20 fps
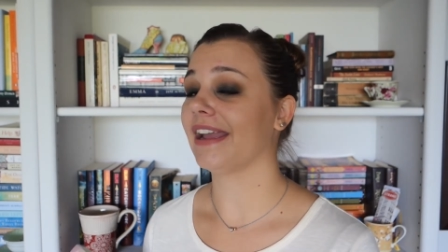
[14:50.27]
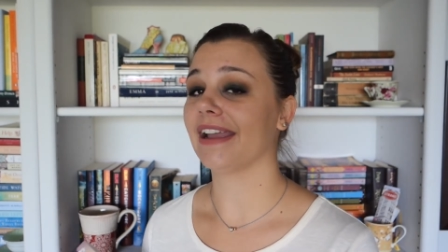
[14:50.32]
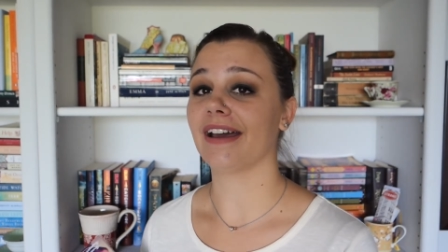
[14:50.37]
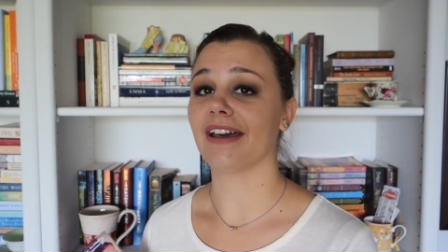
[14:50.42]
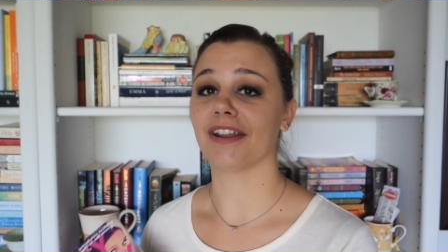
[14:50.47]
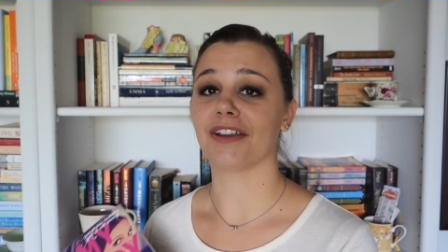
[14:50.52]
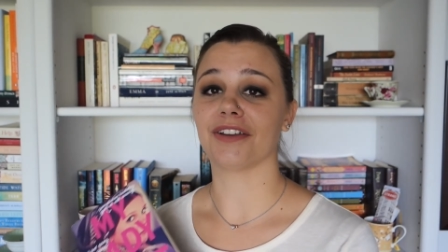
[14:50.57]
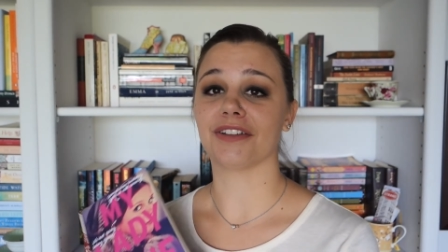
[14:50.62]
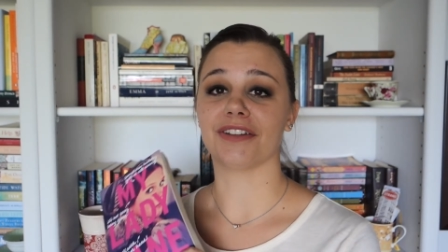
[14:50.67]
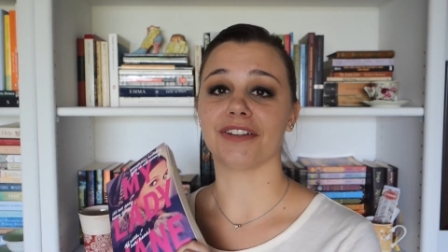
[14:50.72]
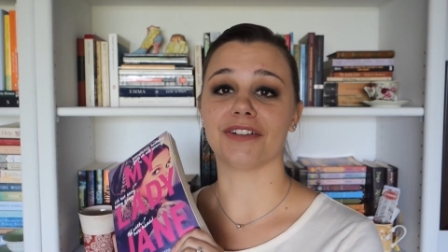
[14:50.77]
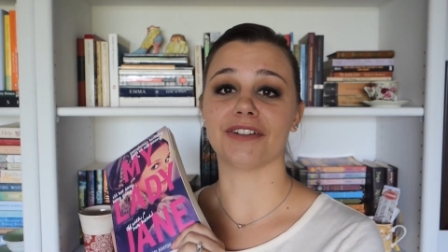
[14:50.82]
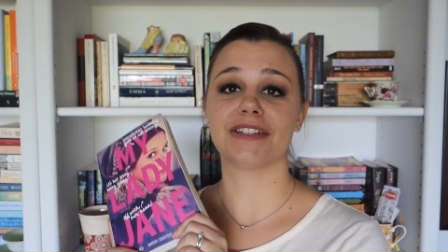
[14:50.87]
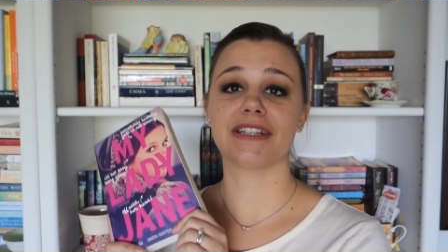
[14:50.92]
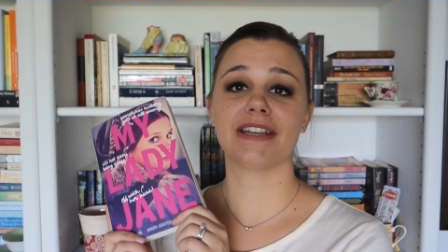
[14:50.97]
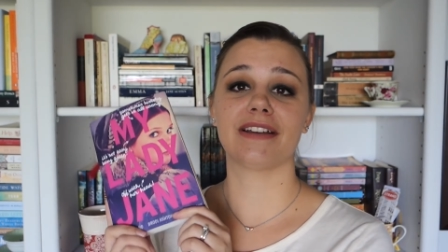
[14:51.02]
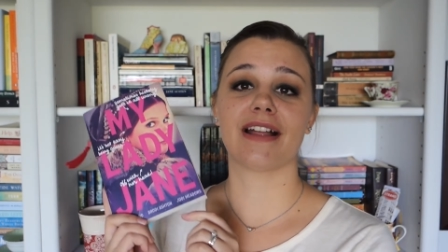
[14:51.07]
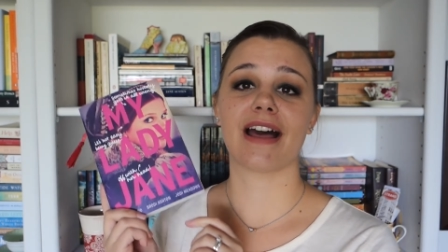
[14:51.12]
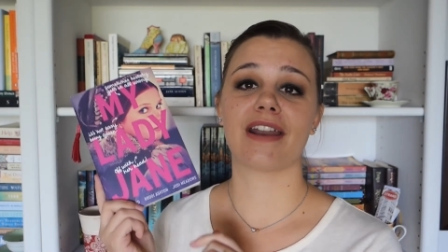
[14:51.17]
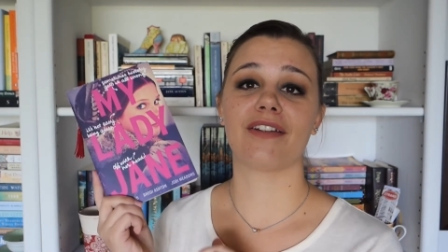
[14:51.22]
I got a good little
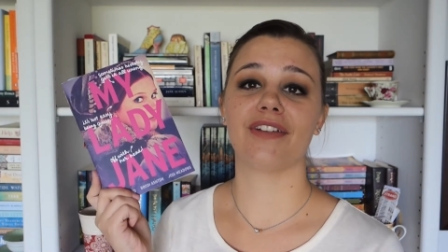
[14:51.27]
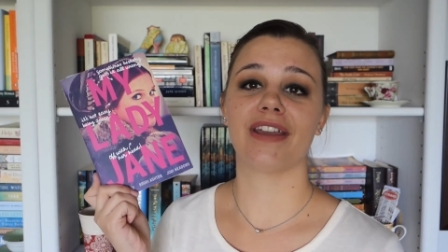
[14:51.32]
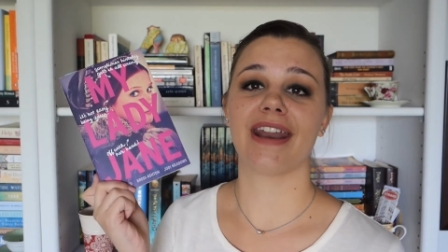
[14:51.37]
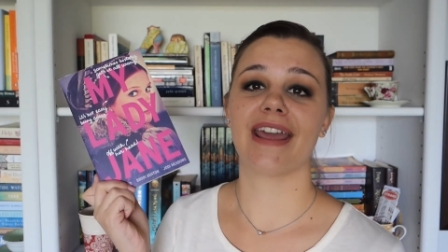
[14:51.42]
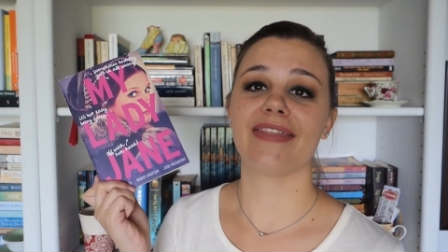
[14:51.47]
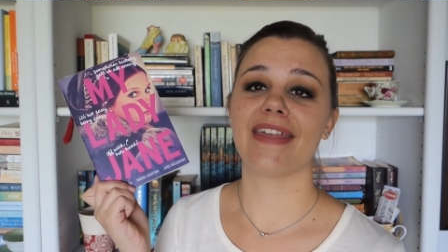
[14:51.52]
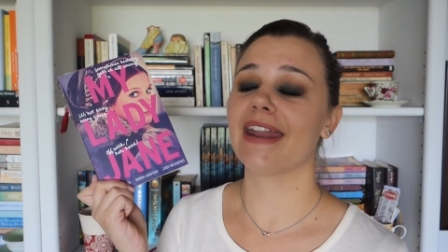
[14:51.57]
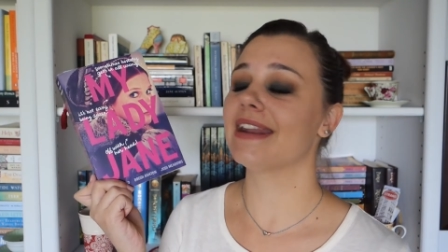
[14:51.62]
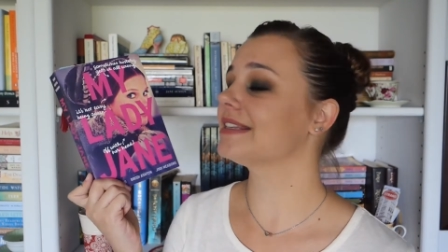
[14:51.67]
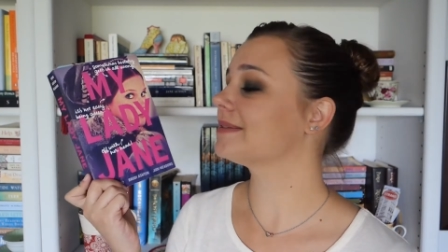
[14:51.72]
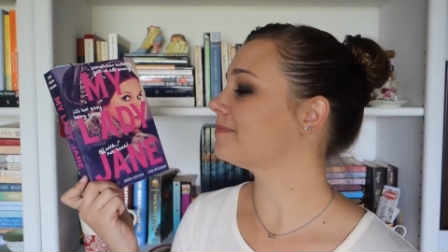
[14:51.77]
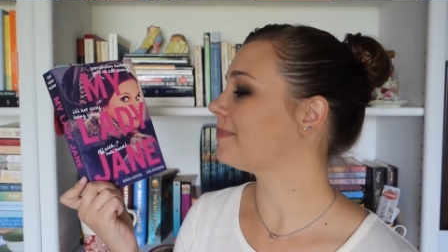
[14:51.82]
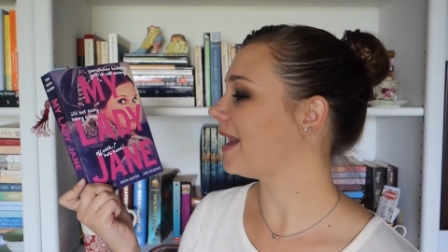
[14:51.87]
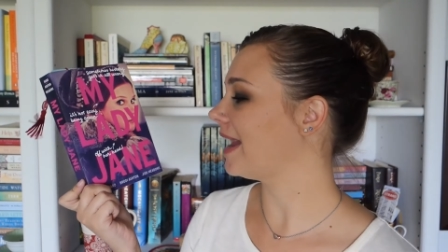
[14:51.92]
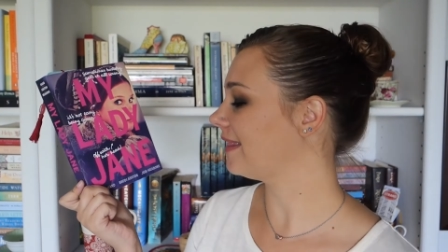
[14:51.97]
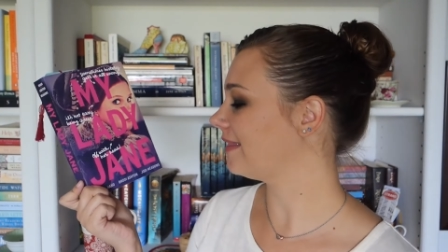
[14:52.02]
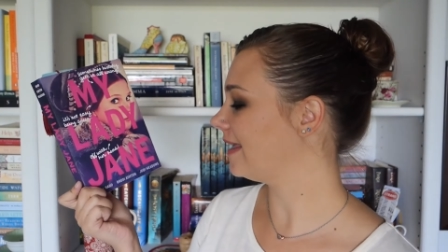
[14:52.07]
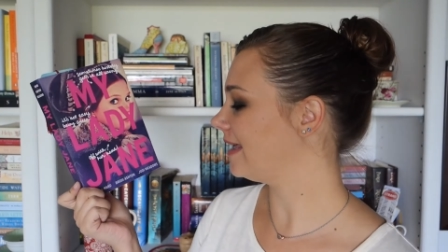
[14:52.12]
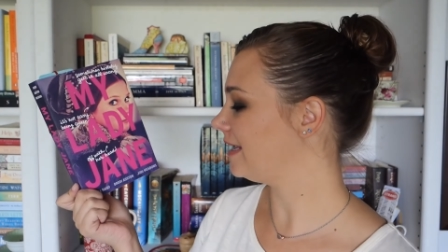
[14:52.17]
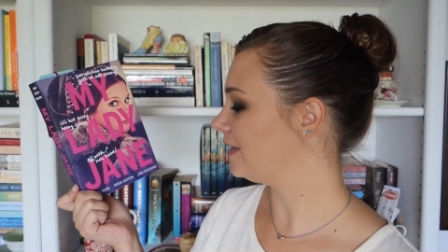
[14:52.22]
deal out of it, and that is
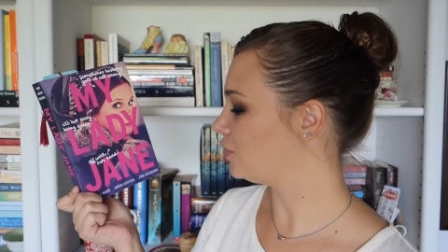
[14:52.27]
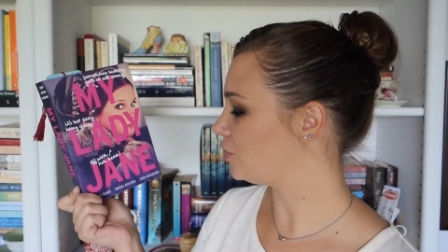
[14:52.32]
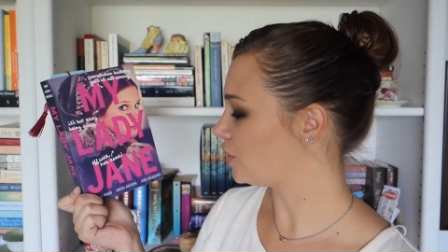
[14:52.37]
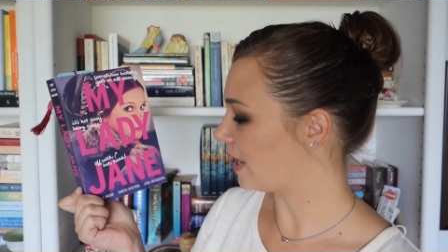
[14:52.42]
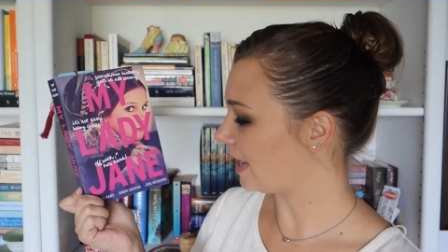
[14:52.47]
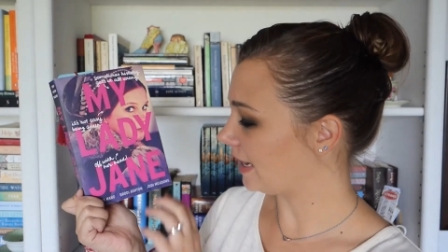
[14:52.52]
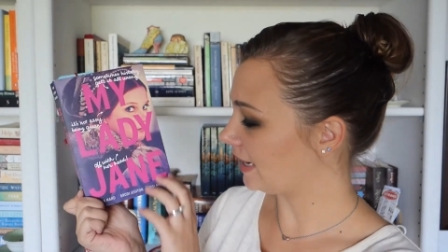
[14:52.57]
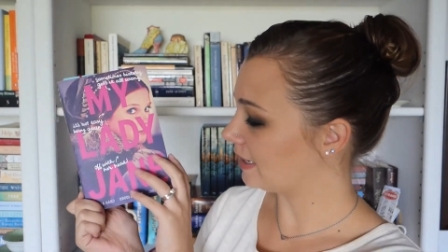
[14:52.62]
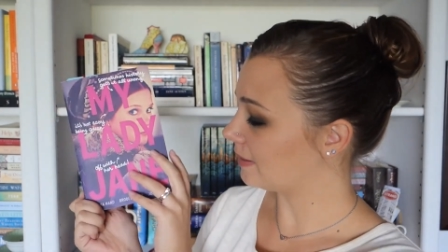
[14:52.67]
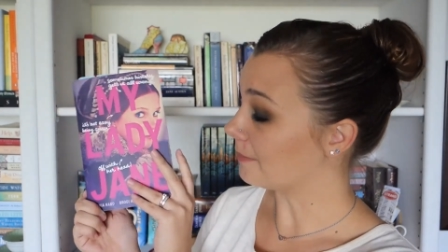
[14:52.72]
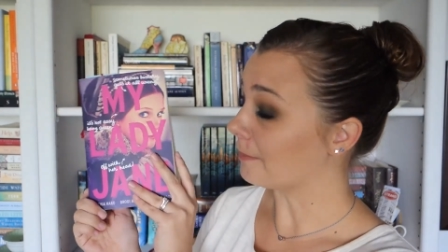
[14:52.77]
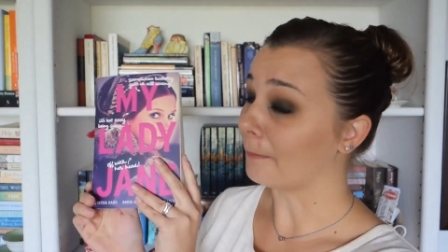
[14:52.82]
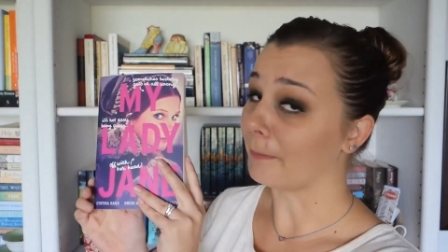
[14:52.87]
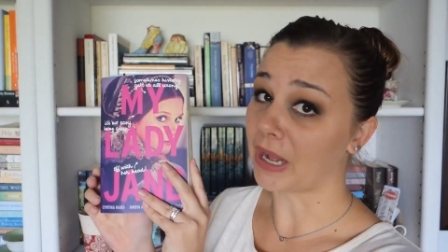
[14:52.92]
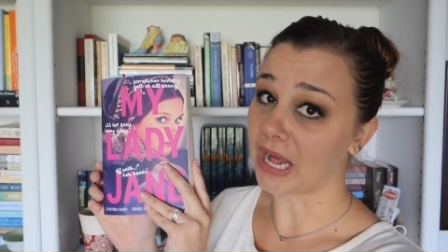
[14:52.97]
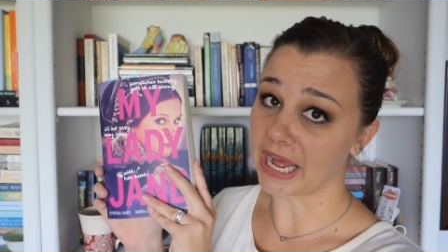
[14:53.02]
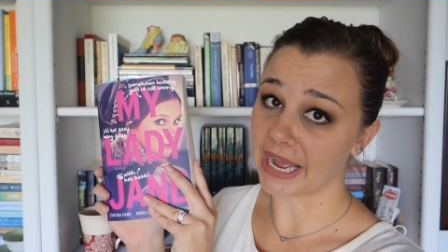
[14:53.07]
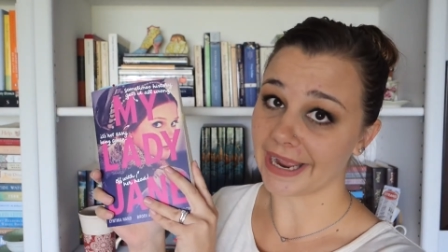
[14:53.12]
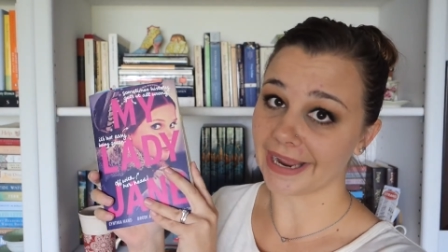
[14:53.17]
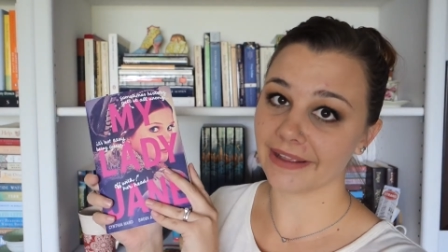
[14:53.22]
My Lady Jane
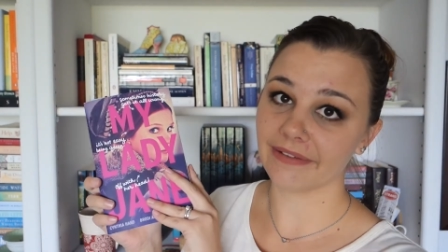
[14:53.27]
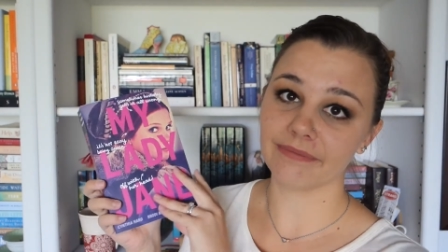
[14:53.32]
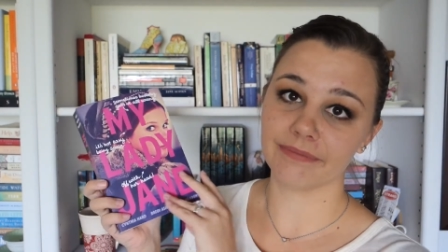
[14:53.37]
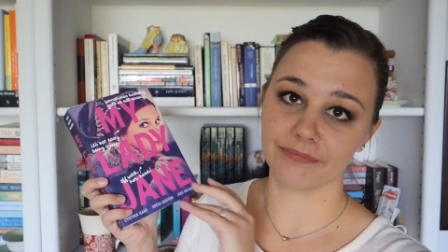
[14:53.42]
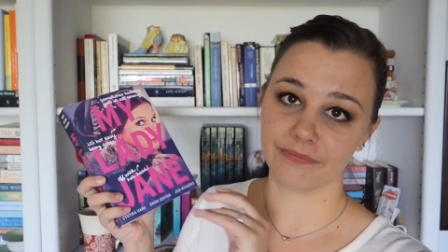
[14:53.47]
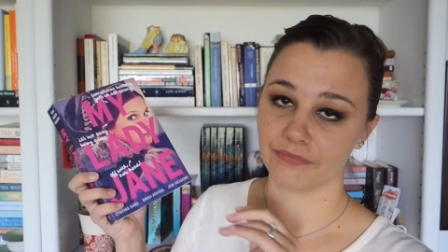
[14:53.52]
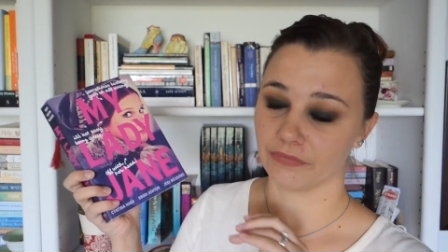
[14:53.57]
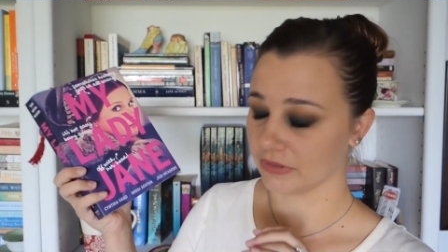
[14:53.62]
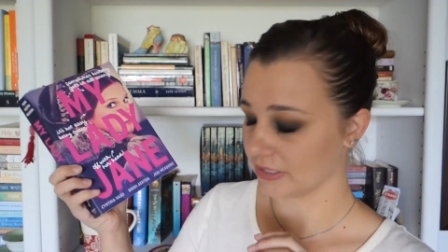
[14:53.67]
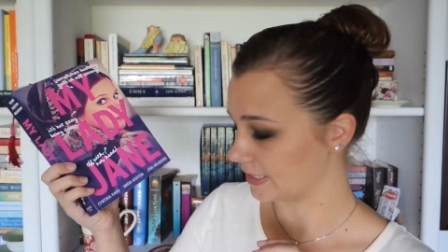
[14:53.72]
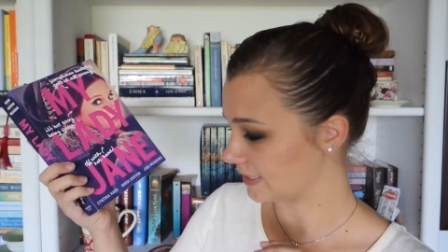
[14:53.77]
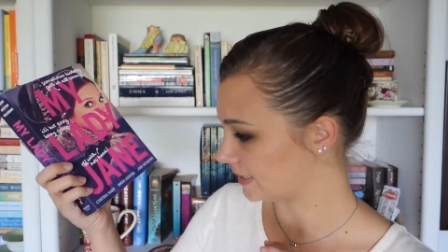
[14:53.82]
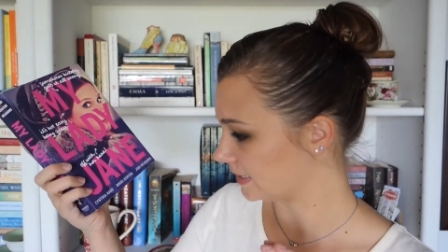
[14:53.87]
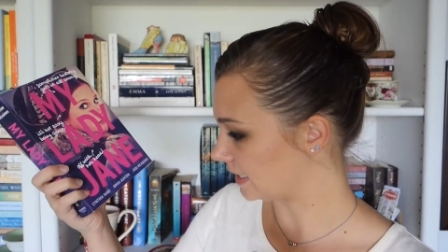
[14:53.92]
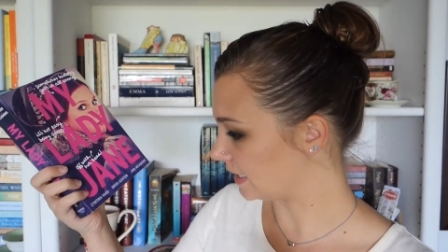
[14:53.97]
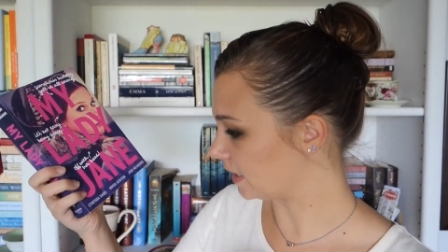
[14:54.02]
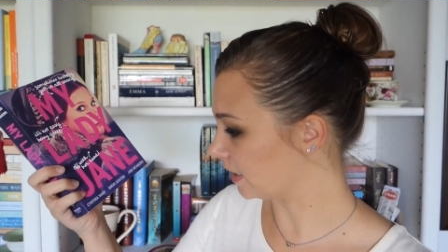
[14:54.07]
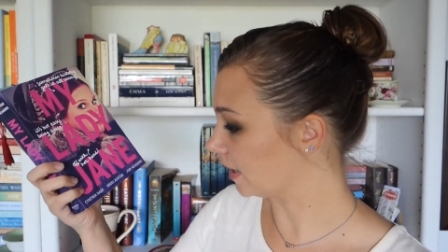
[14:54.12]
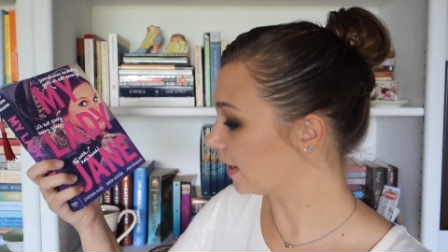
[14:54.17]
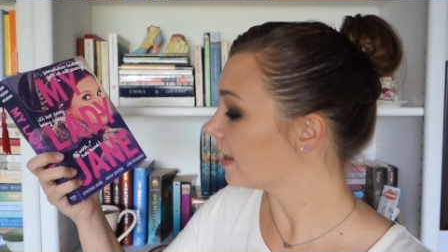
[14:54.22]
by let's
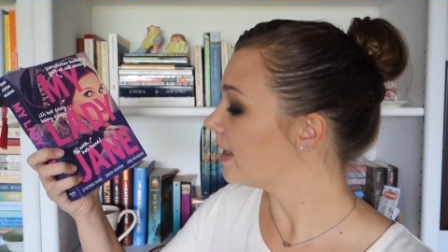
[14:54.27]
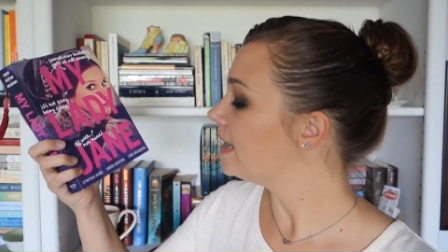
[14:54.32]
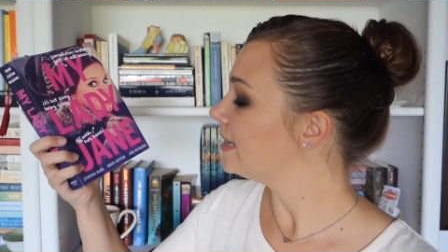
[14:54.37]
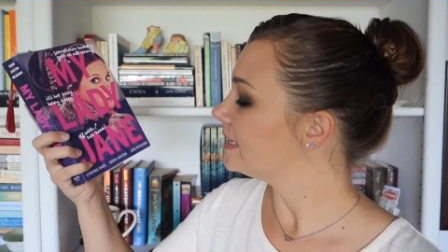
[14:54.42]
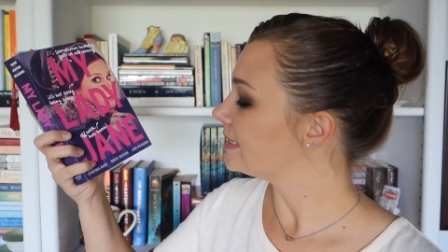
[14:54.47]
see here,